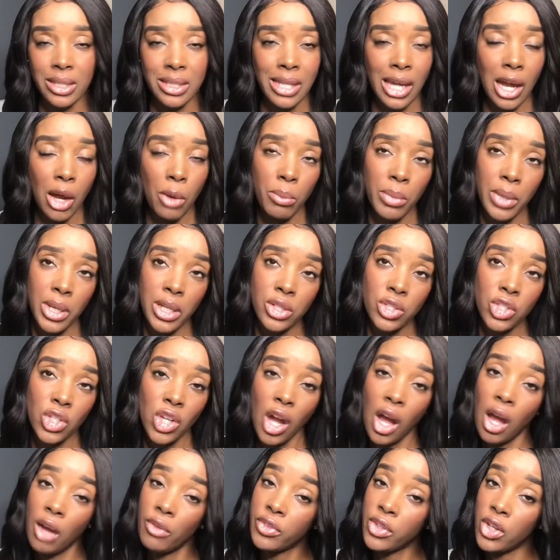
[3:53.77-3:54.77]
How much
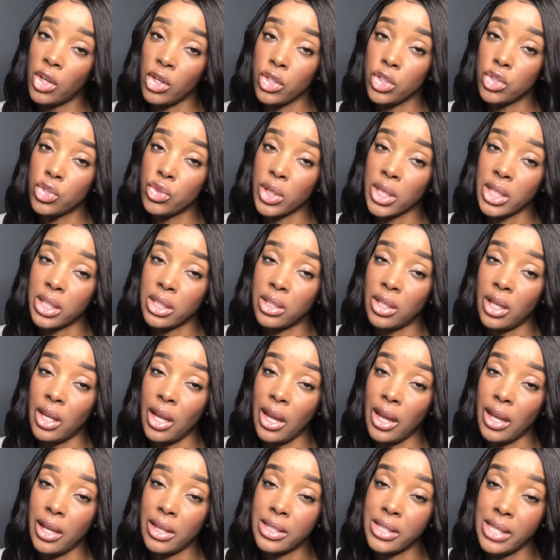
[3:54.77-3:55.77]
coffee are you drinking
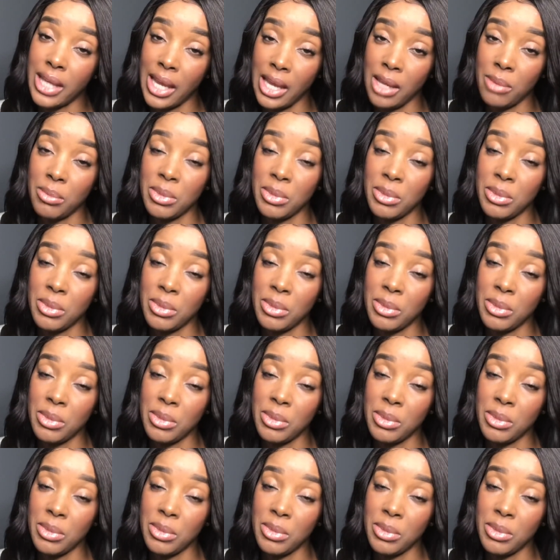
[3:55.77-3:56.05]
a day?